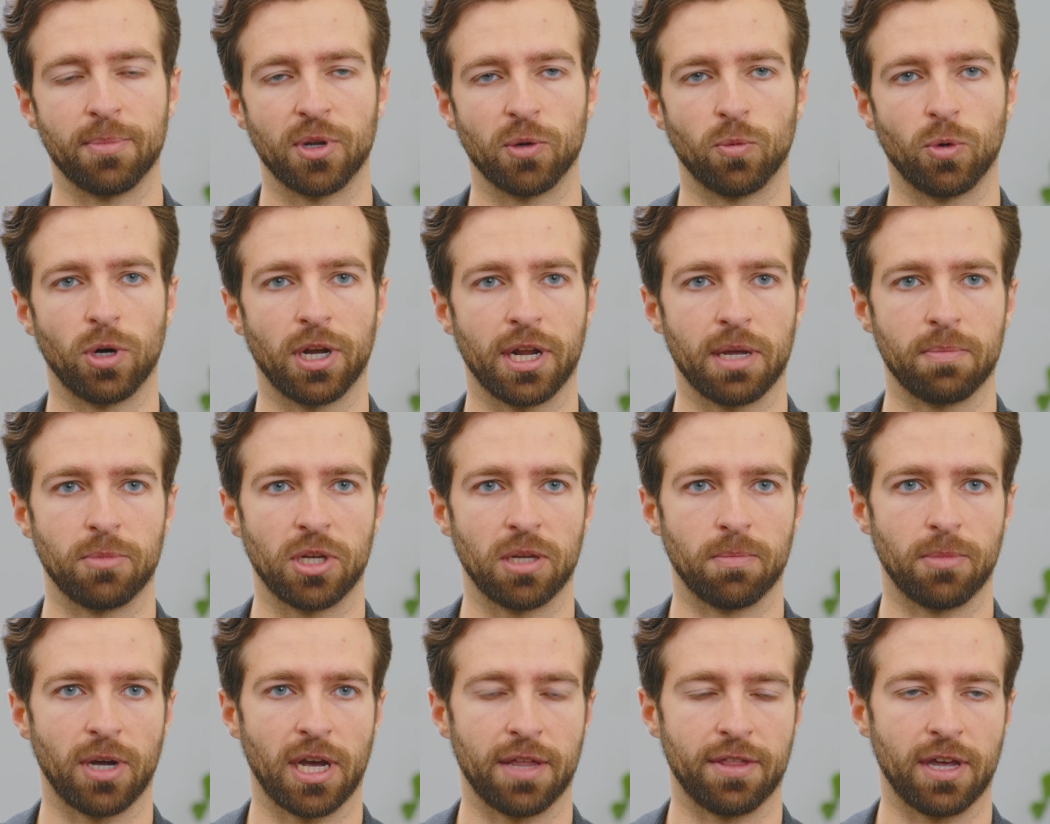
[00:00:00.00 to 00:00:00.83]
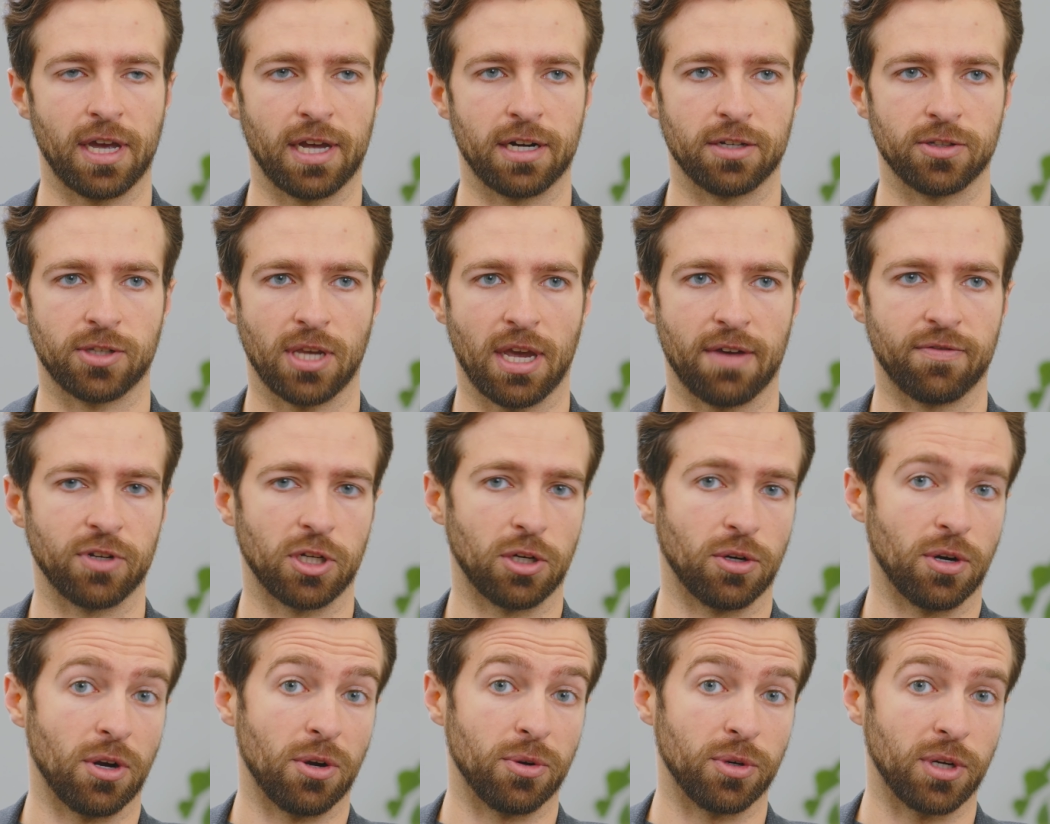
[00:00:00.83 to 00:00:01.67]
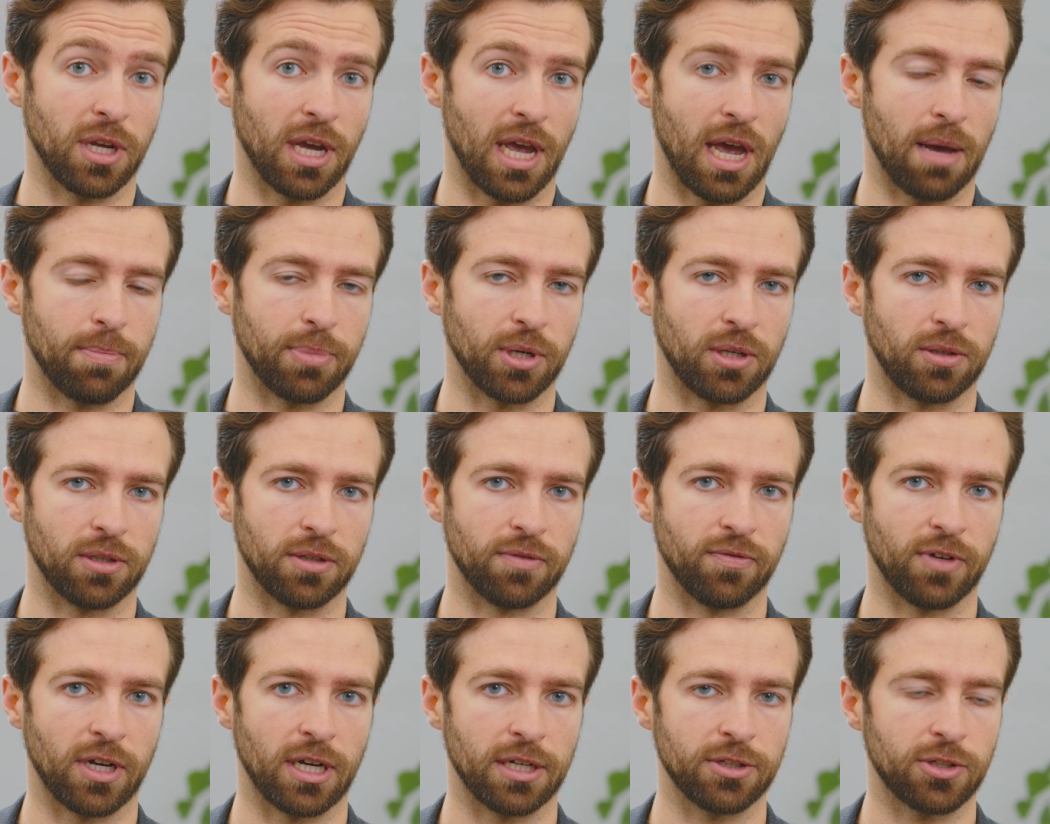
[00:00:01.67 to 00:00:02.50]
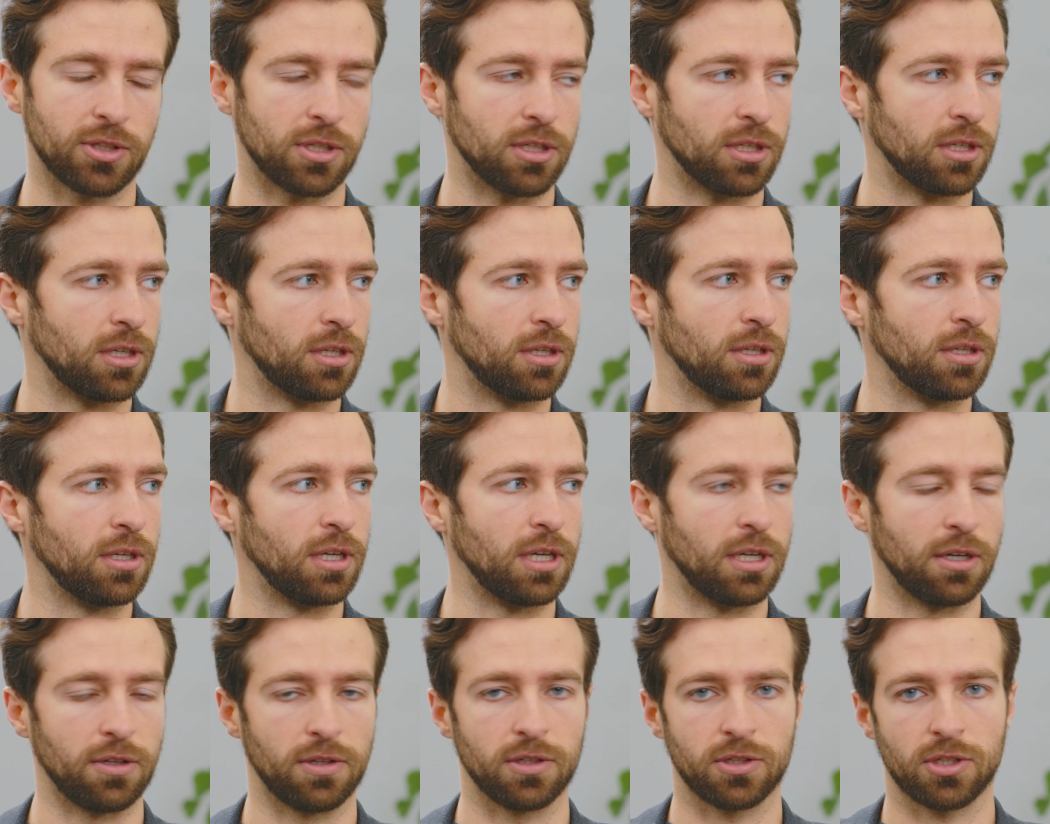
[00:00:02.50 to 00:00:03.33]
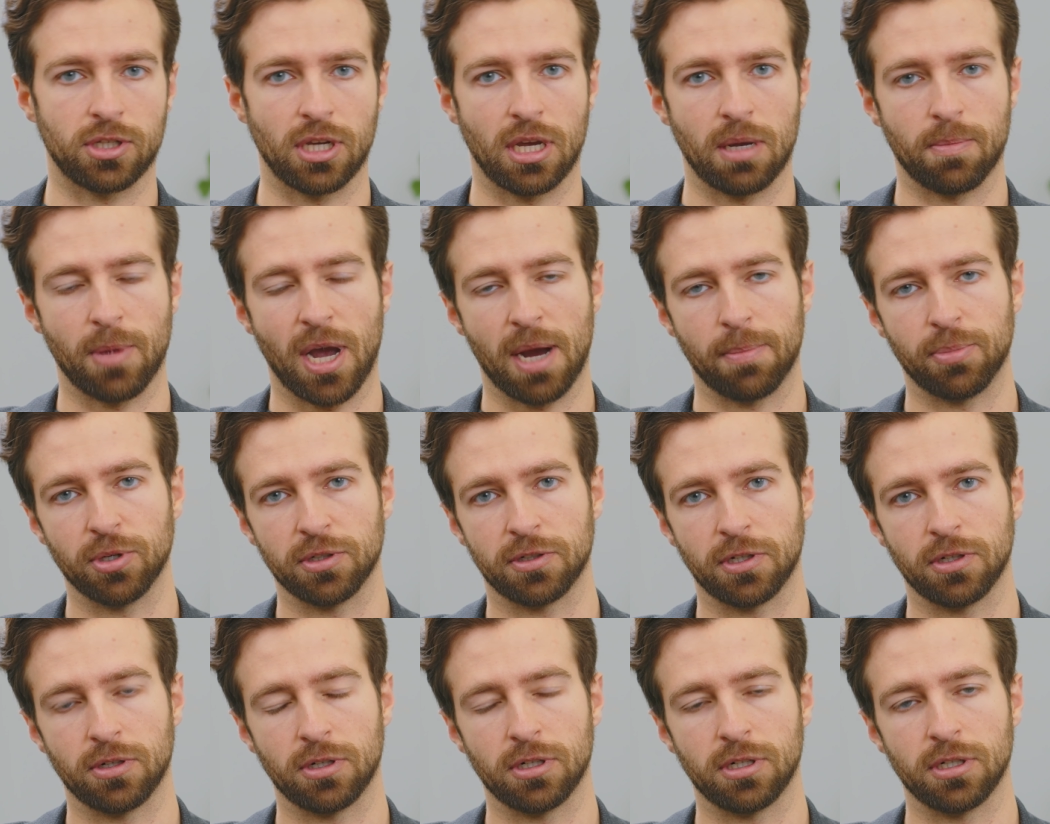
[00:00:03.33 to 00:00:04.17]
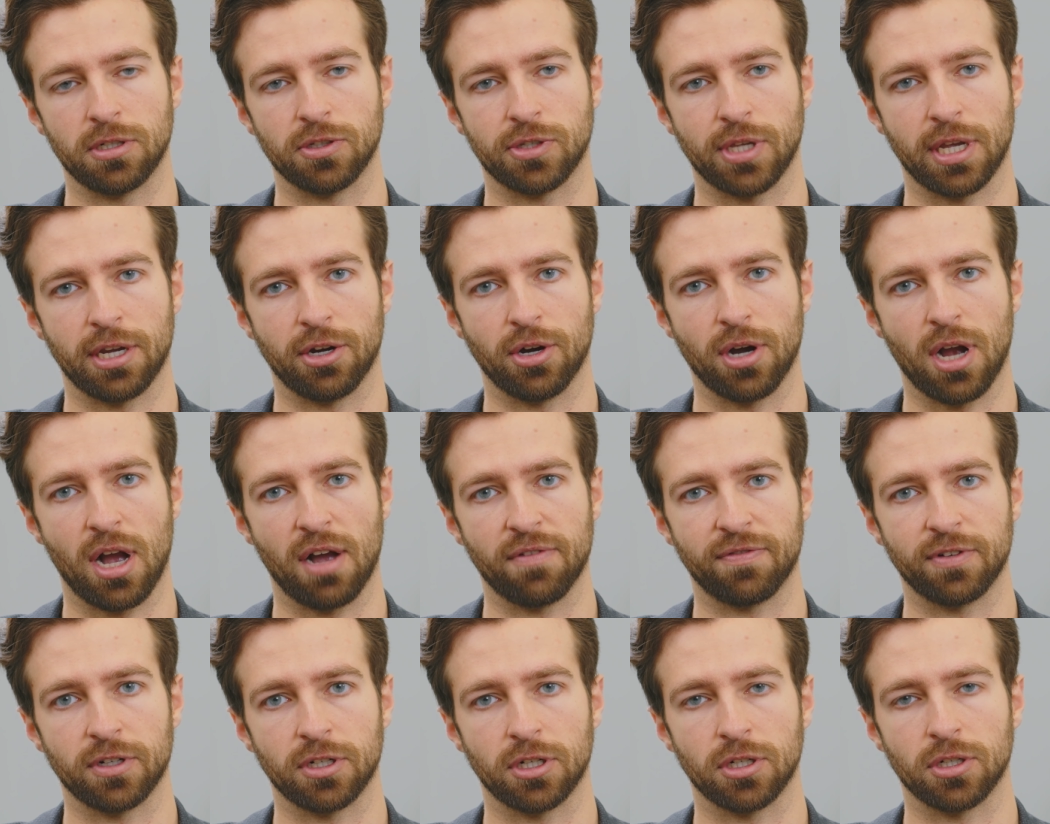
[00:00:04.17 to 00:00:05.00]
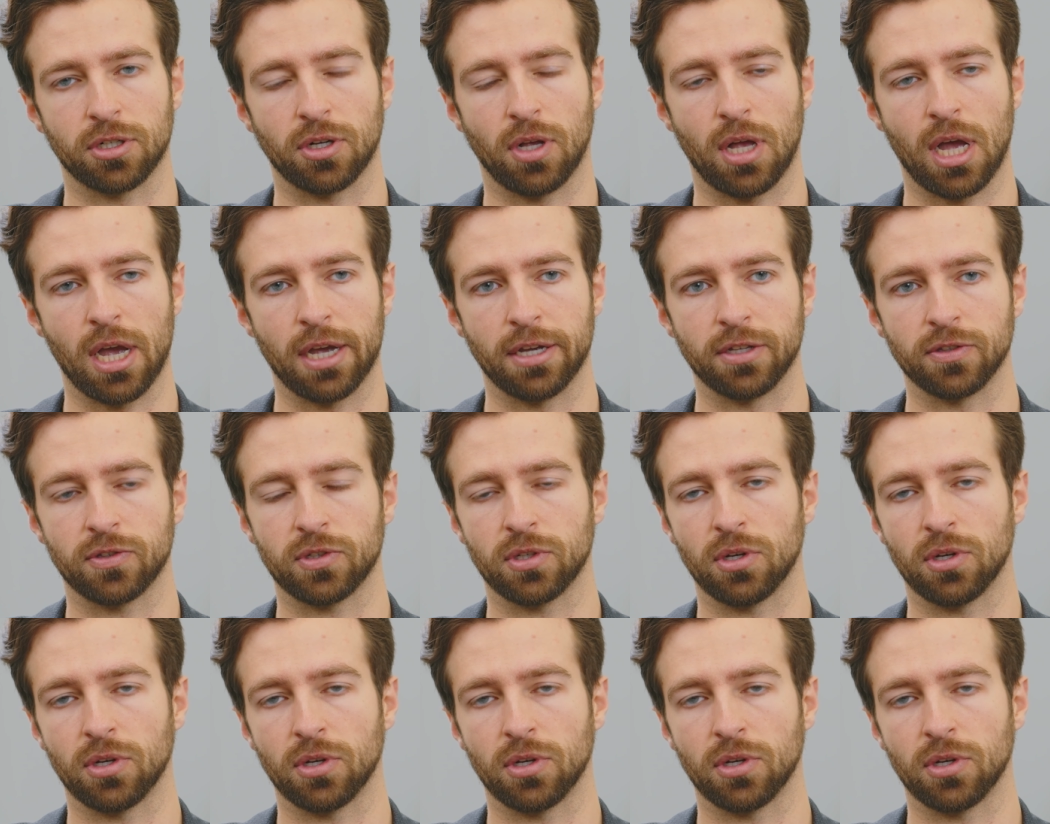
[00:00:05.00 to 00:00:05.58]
And what I mean by that is having your own capital invested into the same opportunities that you're offering your clients.